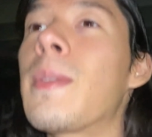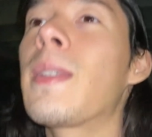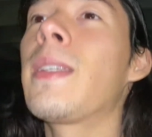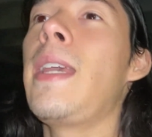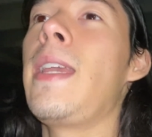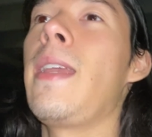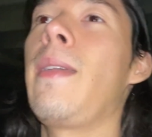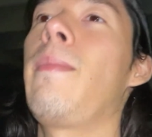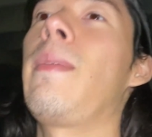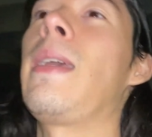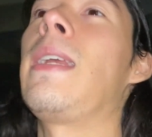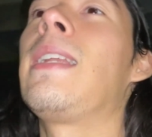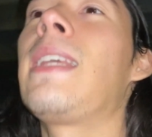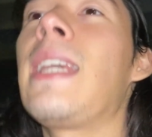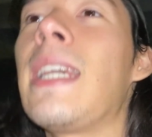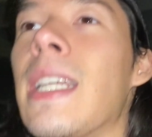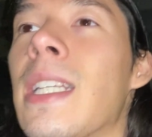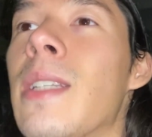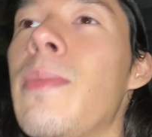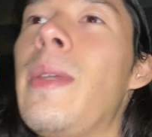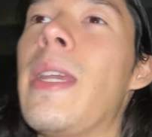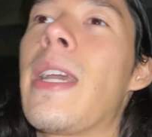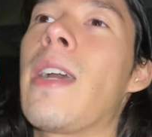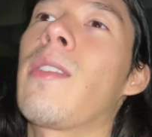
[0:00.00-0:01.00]
came and
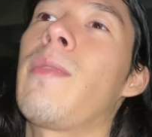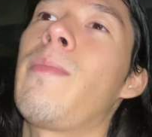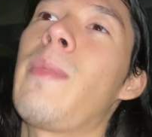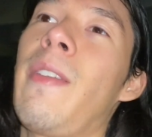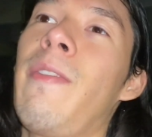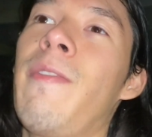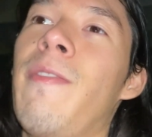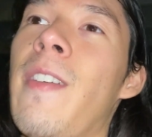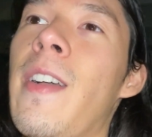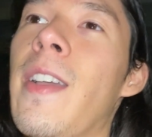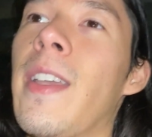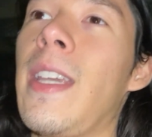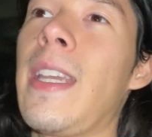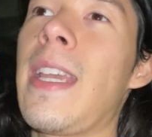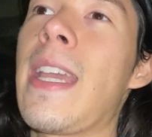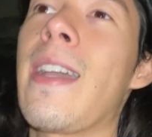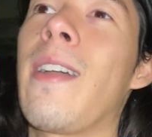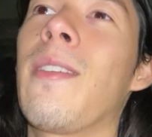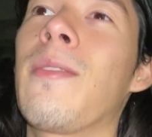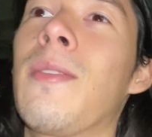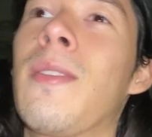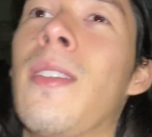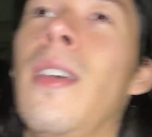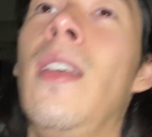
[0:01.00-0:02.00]
kicked me out of my fucking
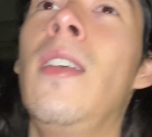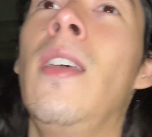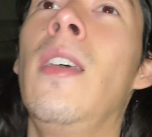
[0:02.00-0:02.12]
house.